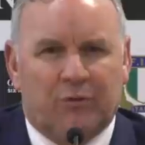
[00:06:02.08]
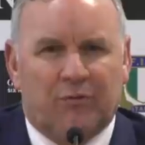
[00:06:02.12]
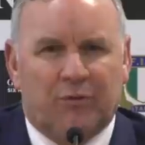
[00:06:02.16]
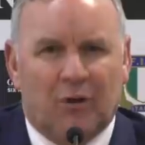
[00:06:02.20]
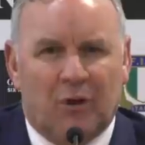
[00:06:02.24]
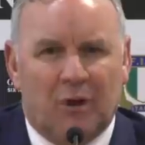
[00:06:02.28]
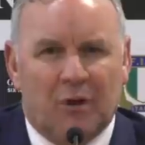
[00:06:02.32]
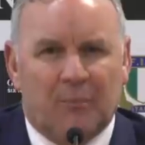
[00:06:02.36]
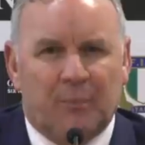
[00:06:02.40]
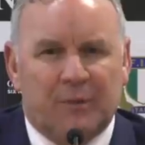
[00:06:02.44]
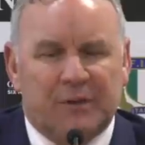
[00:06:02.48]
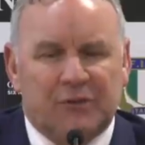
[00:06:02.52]
have
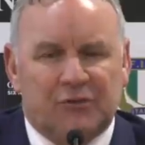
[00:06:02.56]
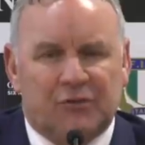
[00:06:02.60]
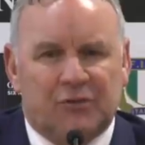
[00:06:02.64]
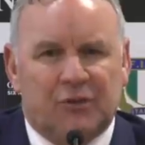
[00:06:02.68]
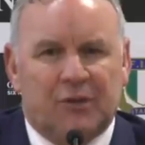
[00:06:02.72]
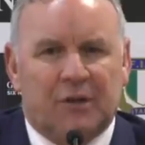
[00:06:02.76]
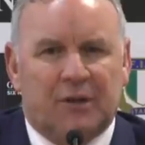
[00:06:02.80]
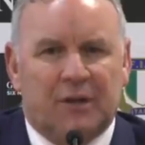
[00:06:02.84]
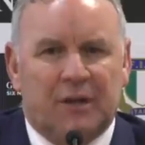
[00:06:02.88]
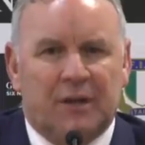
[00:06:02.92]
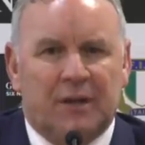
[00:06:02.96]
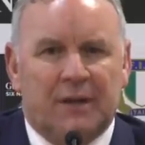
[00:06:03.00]
liked, but
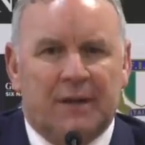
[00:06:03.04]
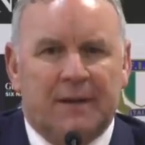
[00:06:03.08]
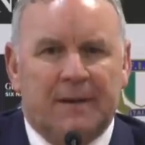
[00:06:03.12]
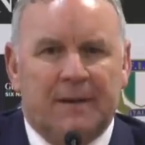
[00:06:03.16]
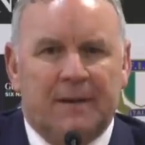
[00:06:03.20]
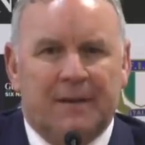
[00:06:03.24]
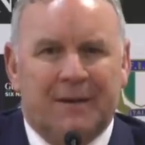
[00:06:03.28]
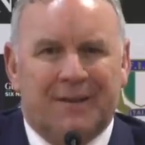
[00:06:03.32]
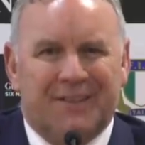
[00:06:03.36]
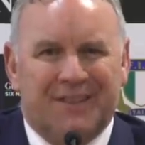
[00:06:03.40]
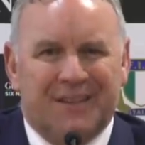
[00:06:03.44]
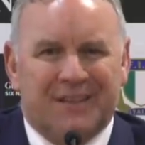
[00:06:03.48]
certainly
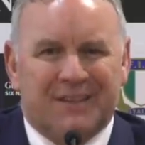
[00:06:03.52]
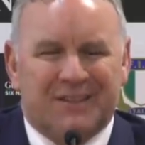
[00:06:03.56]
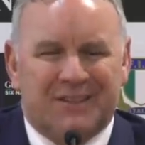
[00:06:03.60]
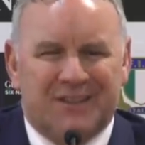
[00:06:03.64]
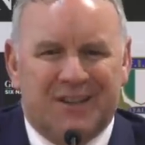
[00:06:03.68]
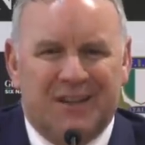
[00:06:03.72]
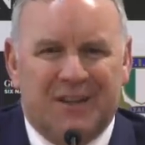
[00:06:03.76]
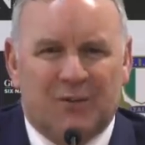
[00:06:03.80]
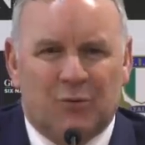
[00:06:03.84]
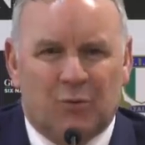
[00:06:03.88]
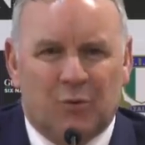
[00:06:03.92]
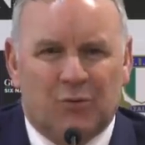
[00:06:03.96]
the
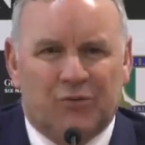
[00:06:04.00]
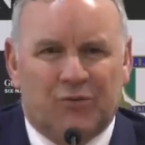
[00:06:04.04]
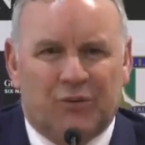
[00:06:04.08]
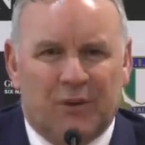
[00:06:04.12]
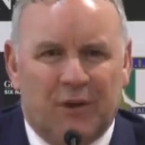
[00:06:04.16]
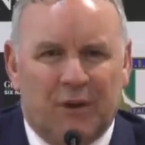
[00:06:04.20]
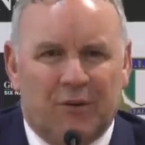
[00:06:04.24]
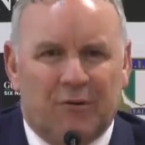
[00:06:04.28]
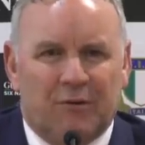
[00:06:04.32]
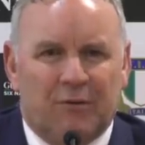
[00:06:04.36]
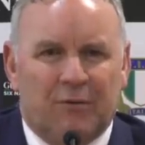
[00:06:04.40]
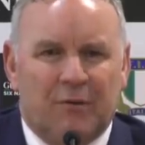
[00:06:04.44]
intent was
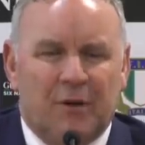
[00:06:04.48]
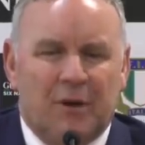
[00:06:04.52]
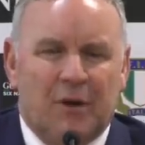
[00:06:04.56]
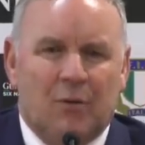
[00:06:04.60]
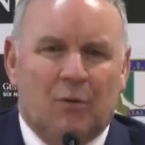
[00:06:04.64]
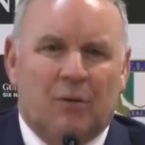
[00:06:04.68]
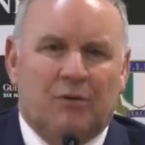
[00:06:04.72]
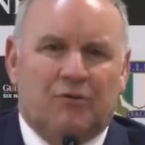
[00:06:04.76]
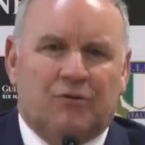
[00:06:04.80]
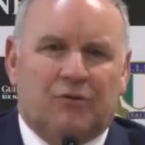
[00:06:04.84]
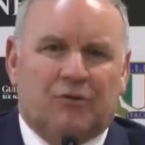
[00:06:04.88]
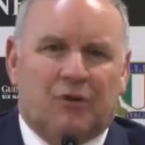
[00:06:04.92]
there, and
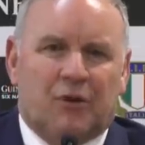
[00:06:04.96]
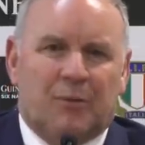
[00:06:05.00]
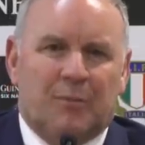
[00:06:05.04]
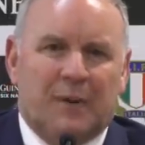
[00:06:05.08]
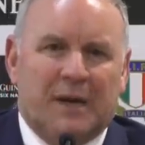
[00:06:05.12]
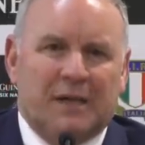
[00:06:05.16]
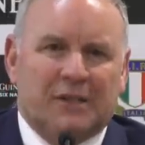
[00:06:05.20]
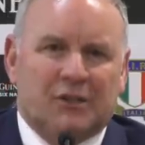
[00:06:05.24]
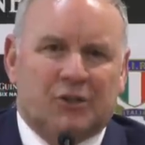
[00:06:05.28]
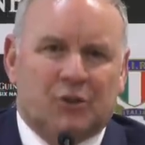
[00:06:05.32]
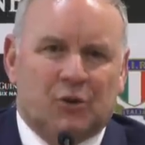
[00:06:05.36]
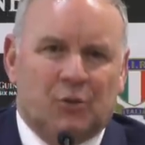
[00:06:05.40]
we've just got to
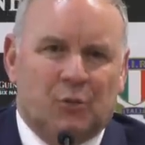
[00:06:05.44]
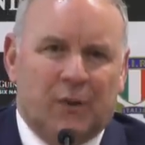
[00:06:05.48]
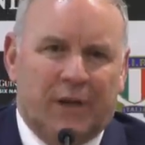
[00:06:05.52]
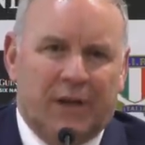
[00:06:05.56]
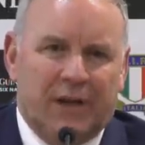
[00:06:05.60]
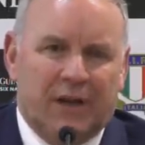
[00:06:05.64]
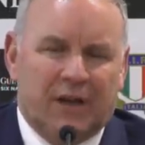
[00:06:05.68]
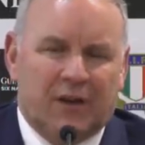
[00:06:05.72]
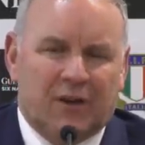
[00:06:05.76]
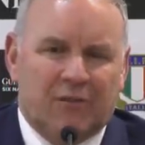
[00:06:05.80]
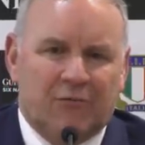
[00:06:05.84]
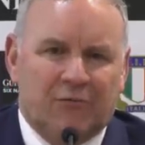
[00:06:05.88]
make sure we
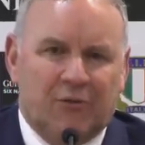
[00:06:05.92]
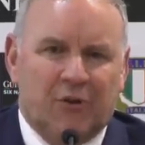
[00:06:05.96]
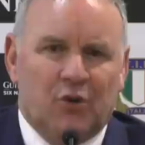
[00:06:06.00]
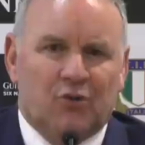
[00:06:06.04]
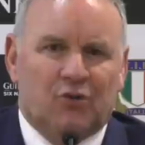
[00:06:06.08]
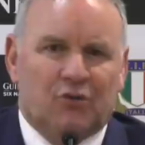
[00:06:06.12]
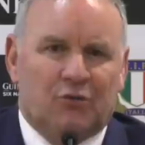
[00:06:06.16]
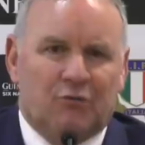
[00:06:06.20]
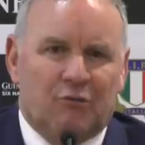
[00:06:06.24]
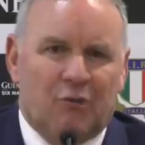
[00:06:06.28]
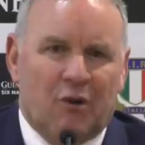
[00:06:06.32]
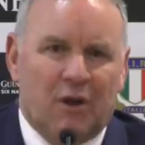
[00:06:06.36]
get our
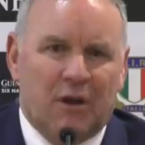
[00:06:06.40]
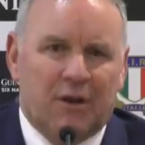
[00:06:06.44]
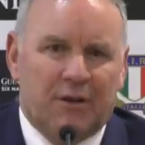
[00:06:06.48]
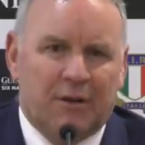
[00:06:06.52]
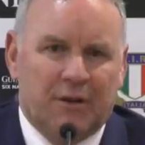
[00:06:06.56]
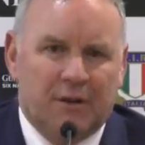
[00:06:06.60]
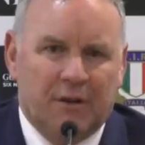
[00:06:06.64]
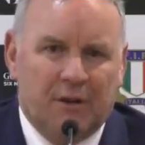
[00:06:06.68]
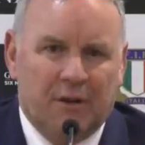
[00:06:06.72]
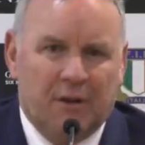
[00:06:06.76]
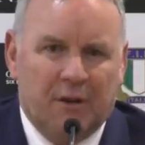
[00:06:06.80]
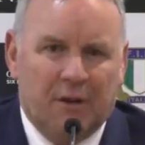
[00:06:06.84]
conversion rate
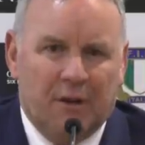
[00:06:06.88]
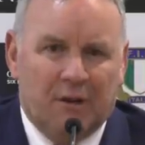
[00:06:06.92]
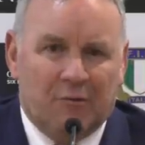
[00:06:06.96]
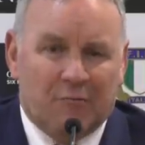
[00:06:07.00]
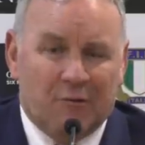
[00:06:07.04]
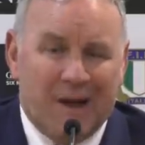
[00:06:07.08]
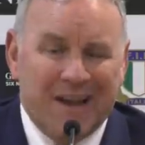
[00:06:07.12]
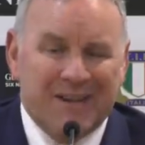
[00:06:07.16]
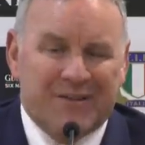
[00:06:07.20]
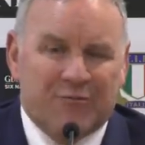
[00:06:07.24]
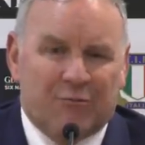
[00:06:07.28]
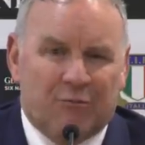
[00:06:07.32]

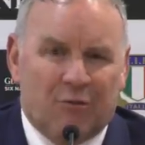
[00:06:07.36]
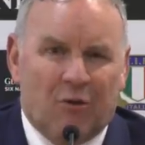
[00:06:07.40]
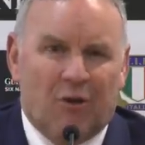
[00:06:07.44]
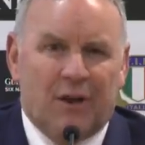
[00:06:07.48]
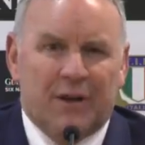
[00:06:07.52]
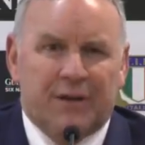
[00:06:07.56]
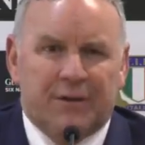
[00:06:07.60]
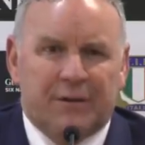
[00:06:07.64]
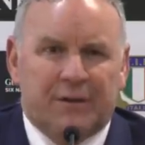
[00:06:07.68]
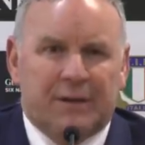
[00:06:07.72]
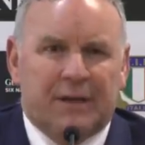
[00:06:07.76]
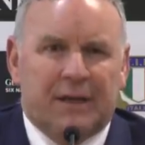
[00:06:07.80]

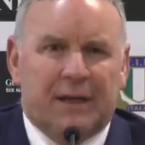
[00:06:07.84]
right,